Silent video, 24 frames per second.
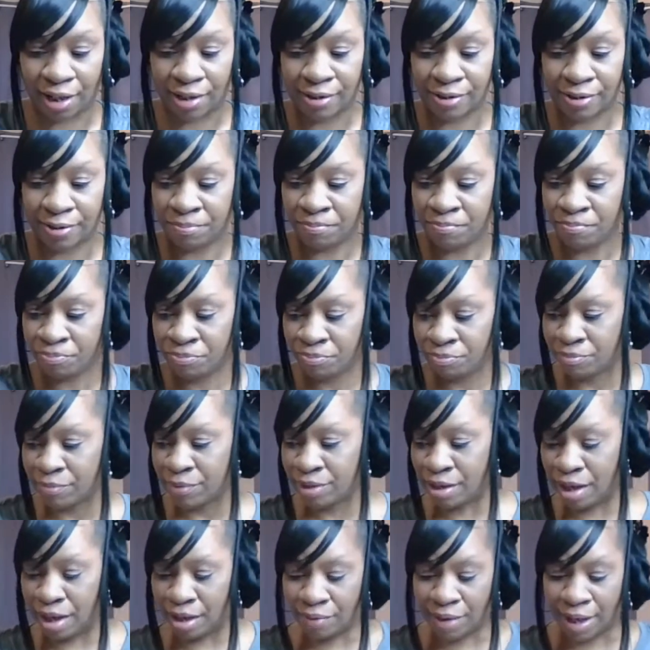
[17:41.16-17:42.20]
nice.
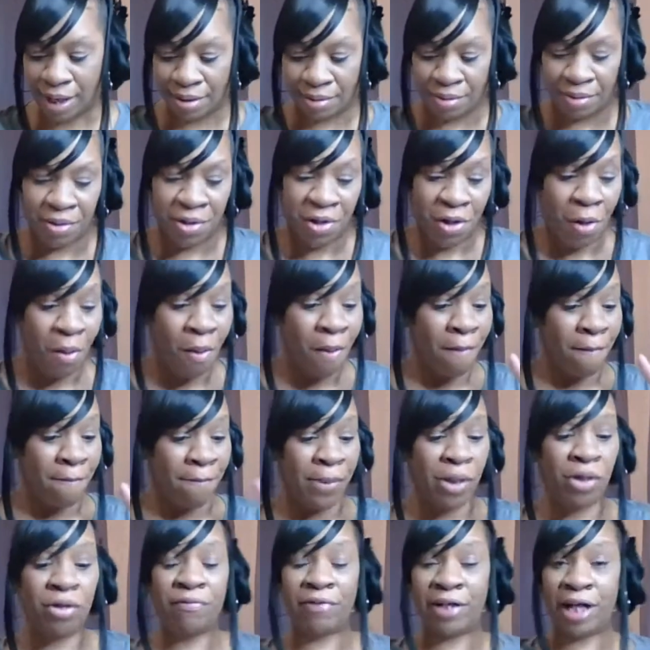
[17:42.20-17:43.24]
All right,
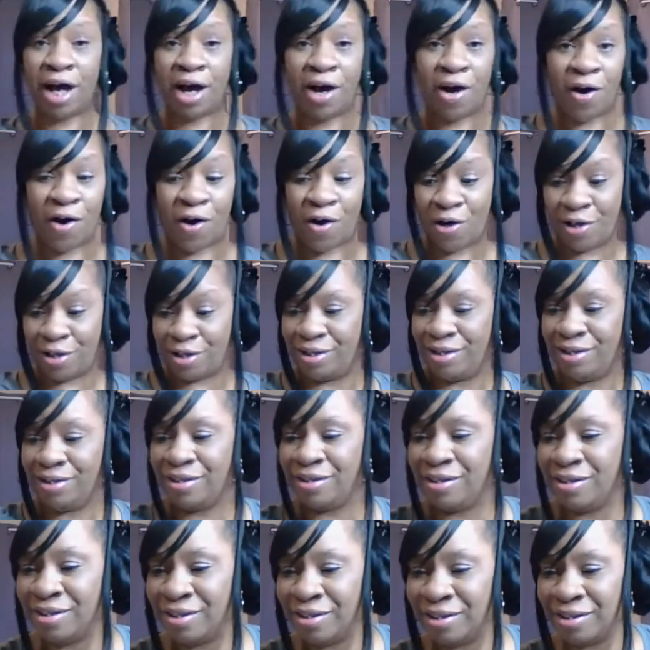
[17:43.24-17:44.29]
moving on.
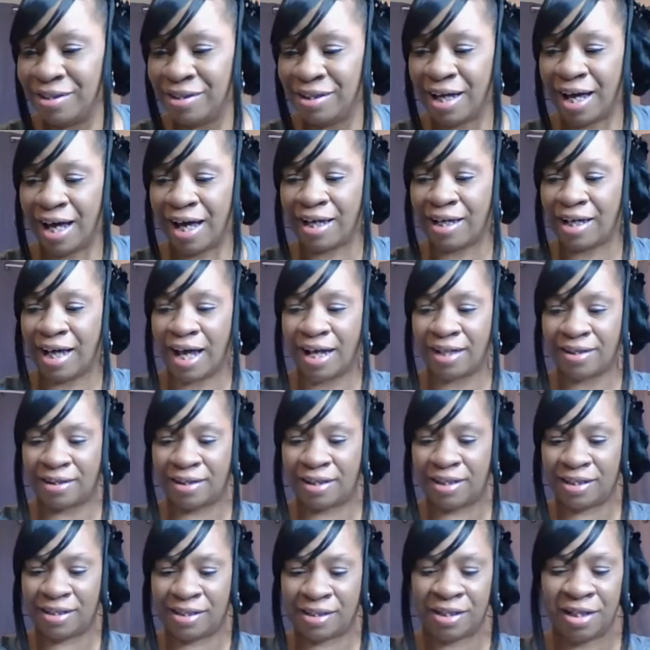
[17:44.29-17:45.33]
I got
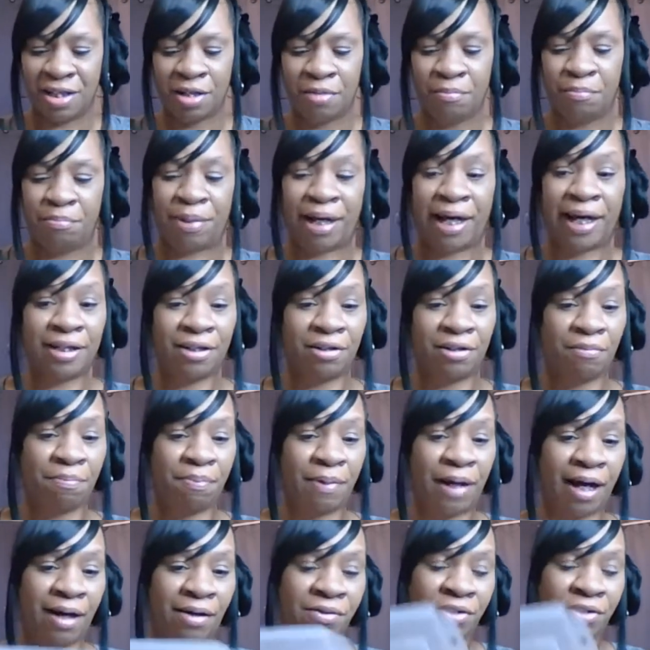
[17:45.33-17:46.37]
this binder
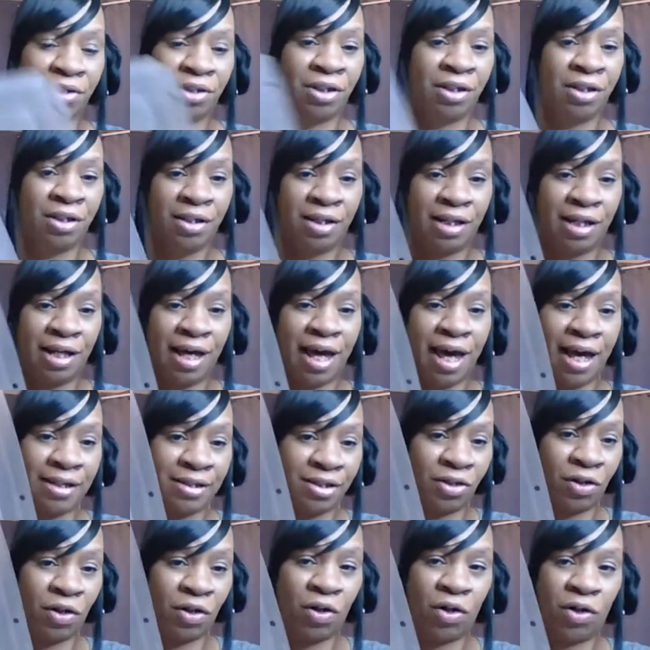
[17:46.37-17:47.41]
pouch, and it
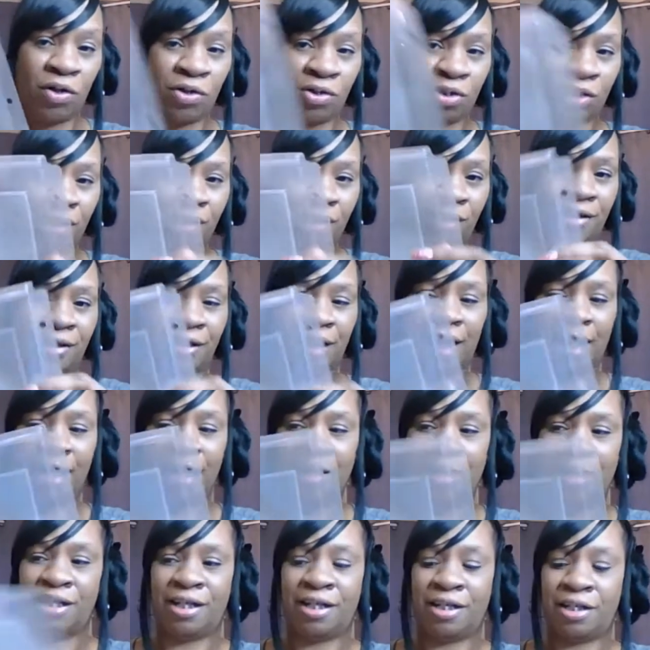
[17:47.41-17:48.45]
has the holes on the
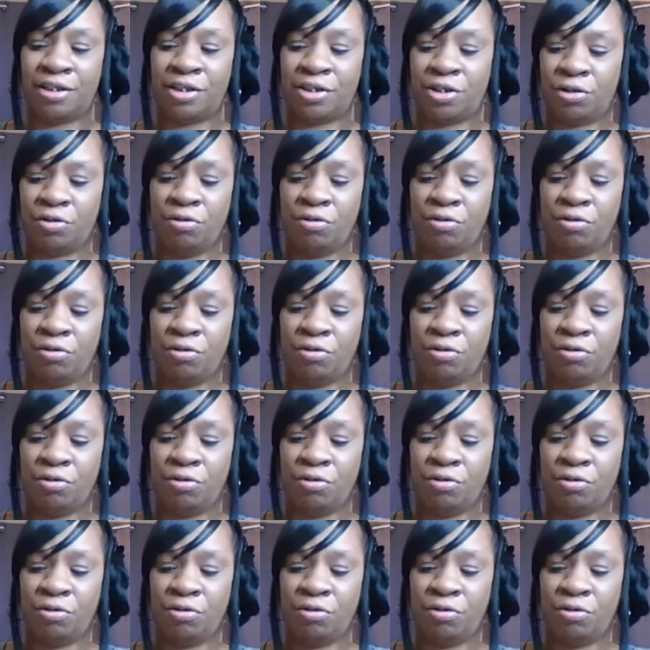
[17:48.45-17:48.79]
side, and then there's